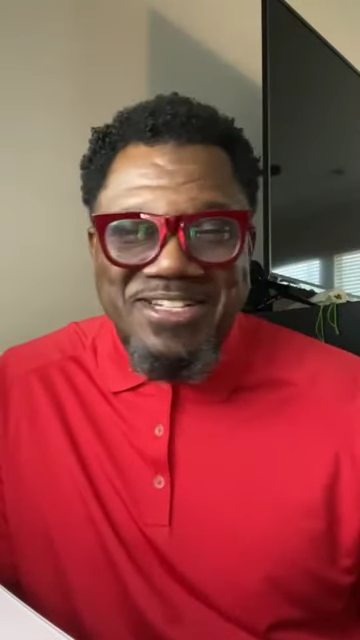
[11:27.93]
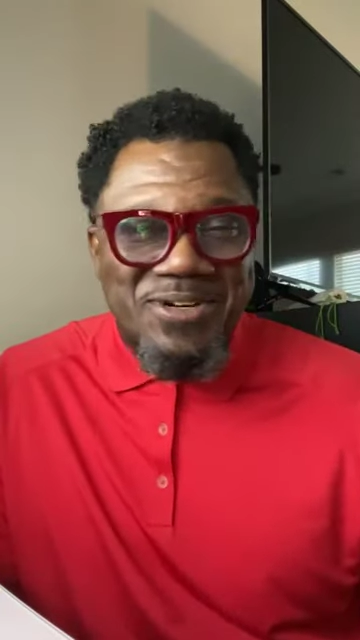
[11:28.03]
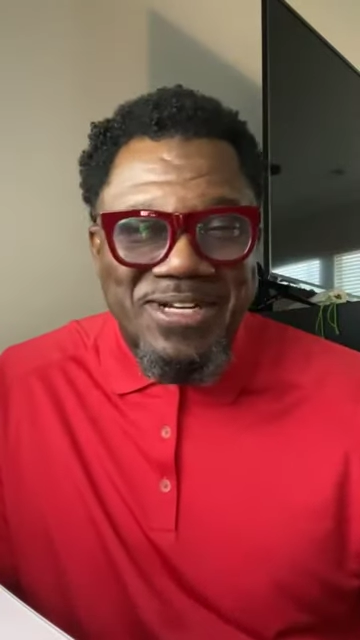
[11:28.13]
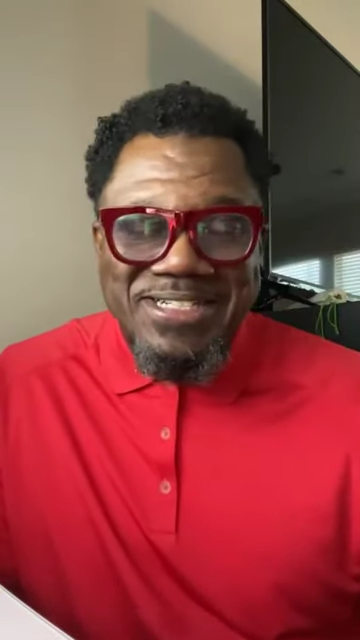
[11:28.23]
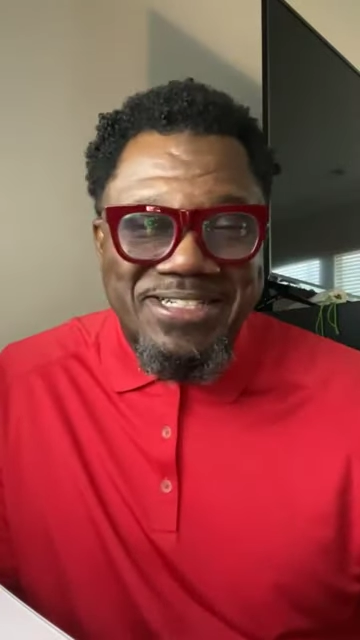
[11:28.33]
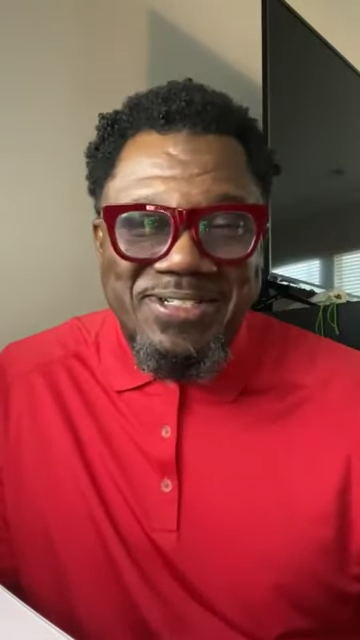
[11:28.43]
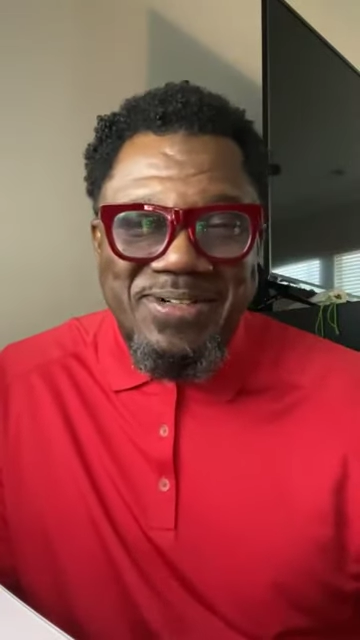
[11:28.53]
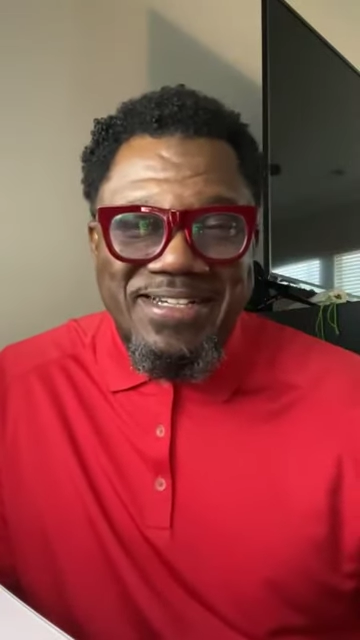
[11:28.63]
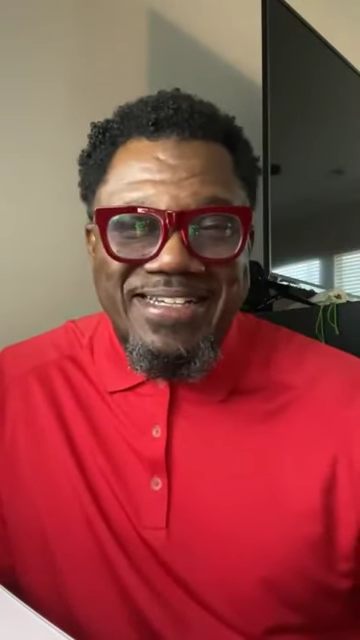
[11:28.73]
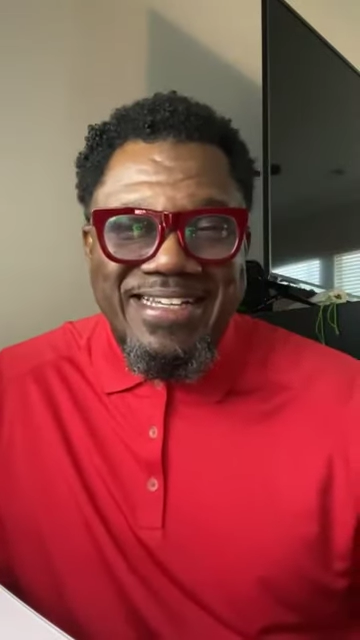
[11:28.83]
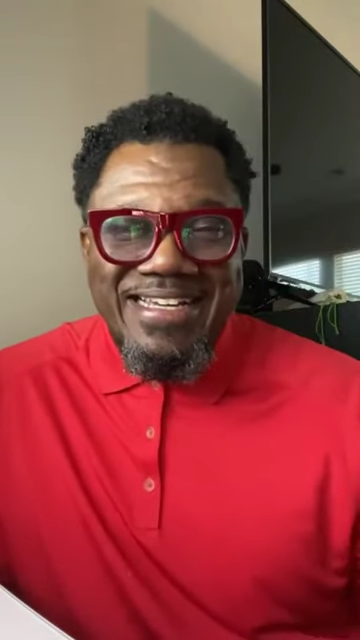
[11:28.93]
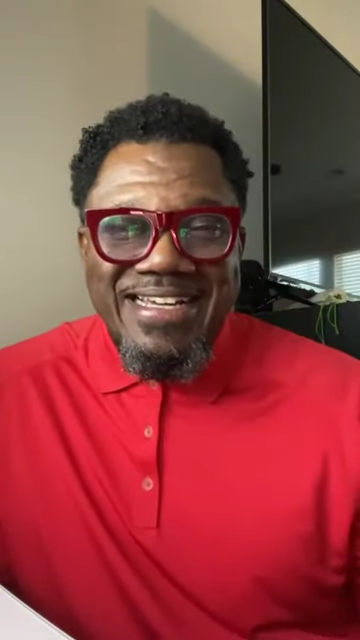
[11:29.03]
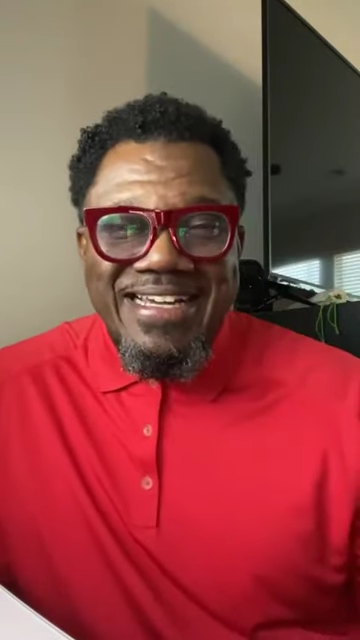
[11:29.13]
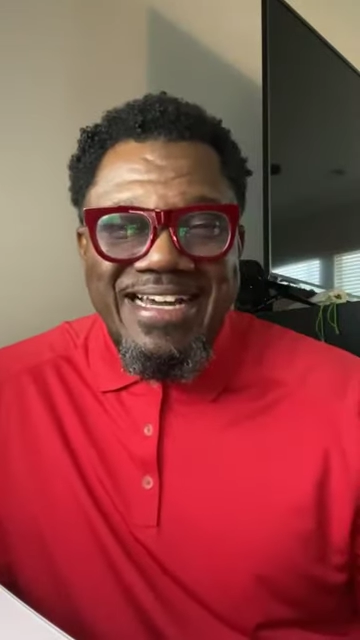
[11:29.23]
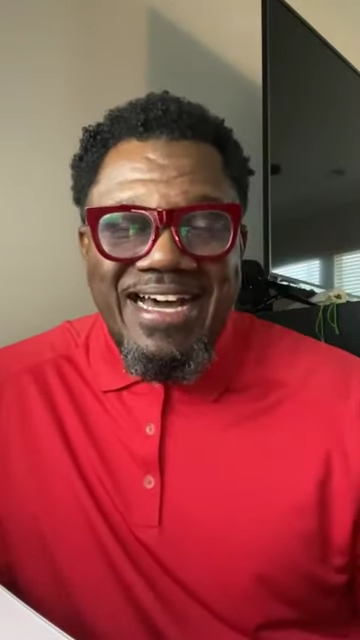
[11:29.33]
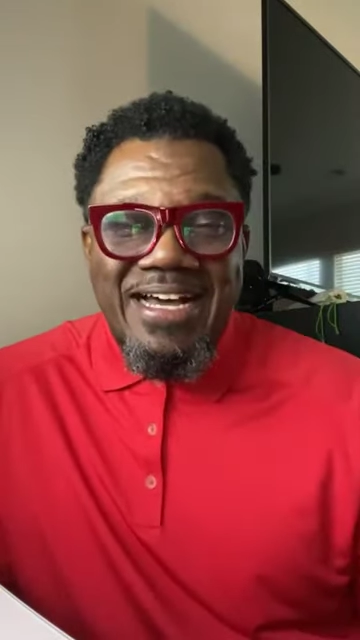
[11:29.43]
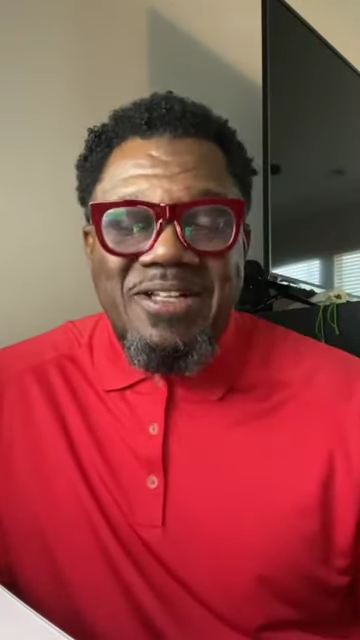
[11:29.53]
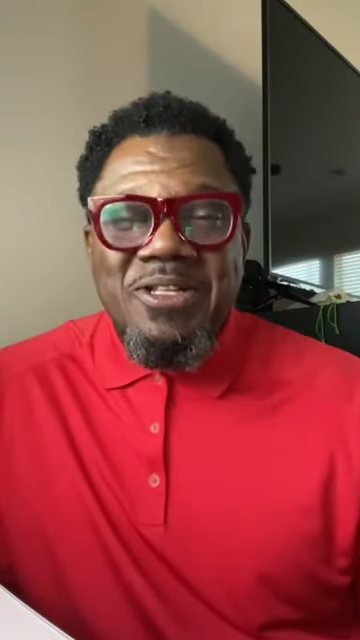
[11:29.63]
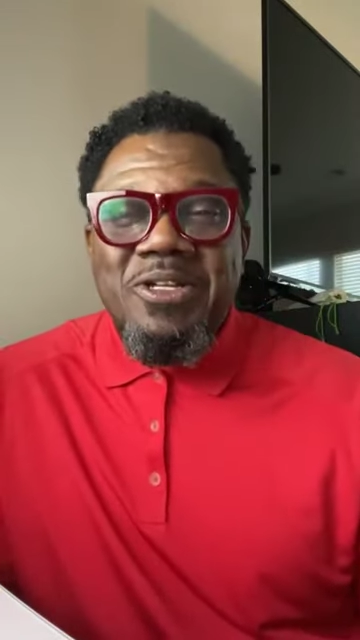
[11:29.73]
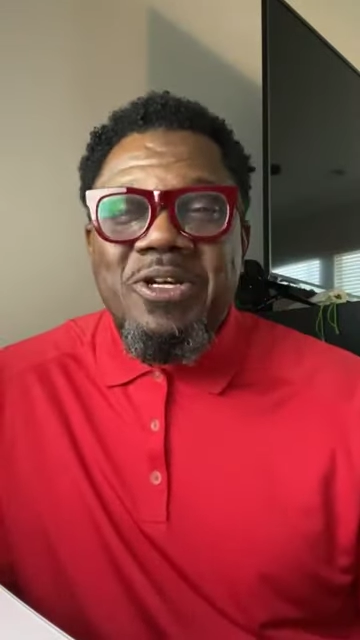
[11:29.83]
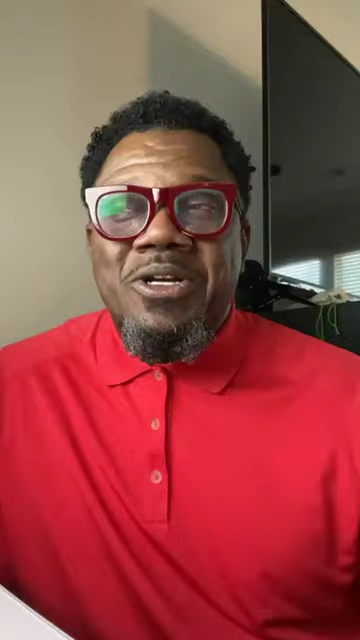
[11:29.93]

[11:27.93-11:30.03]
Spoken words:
is going to do it.